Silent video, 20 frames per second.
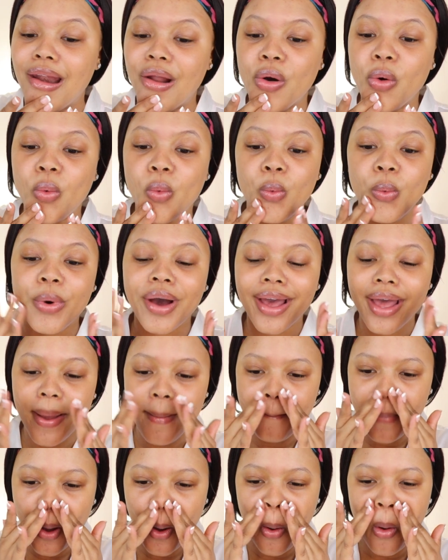I don't want
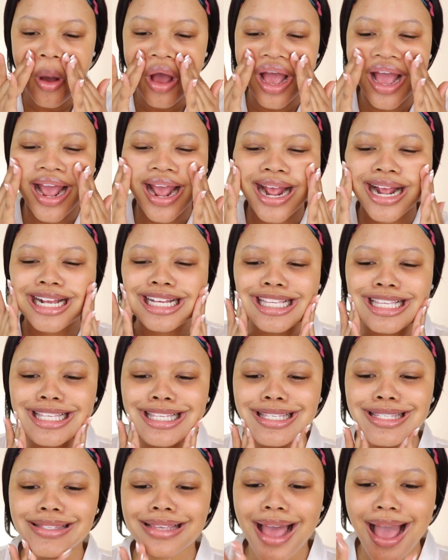
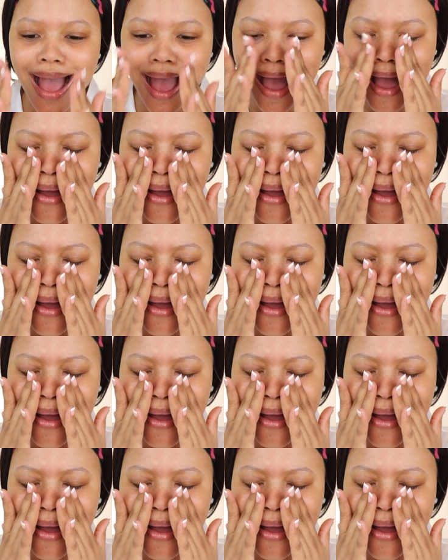pores uh,